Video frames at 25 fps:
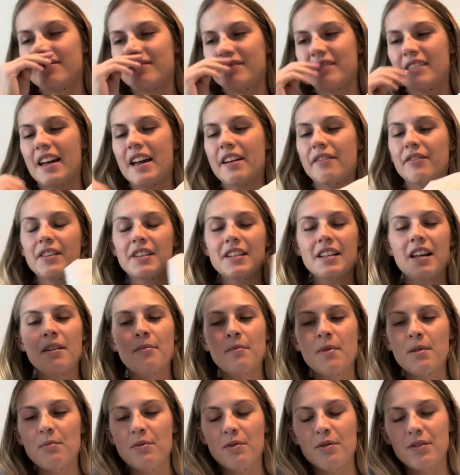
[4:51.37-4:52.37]
every time
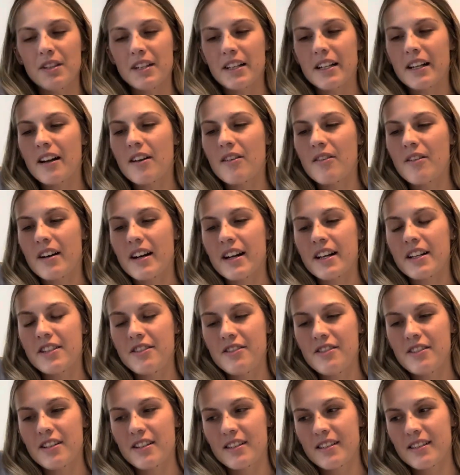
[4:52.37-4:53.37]
I pulled it out,
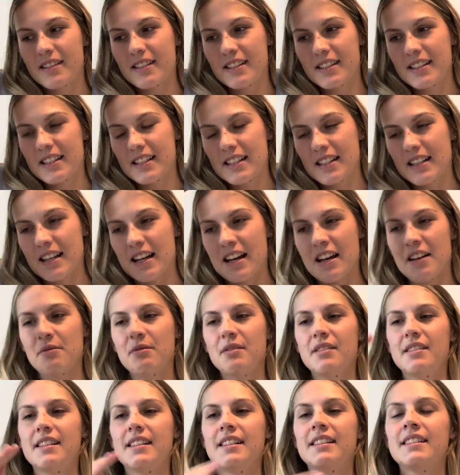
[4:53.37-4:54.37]
I
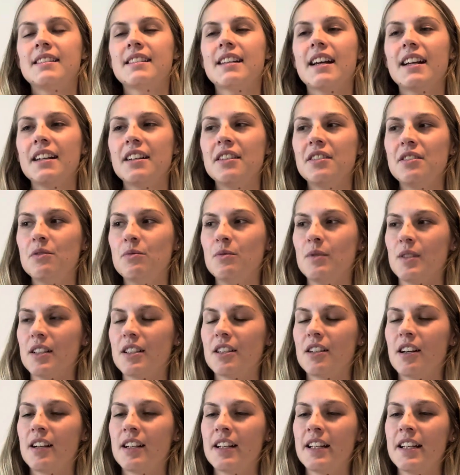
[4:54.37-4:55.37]
was excited to work
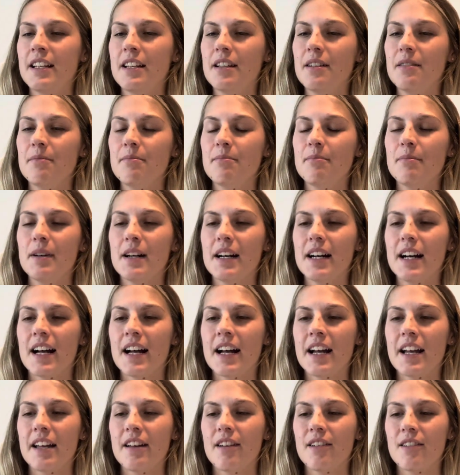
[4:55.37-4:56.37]
on it, but
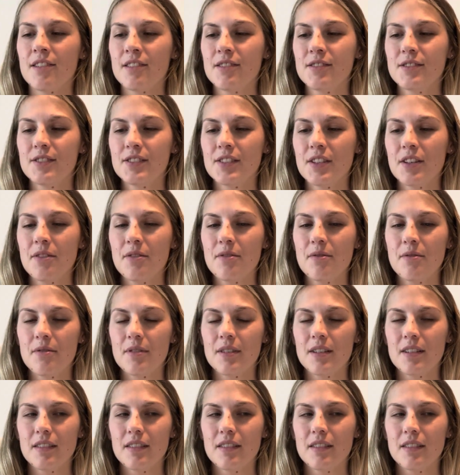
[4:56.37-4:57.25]
I also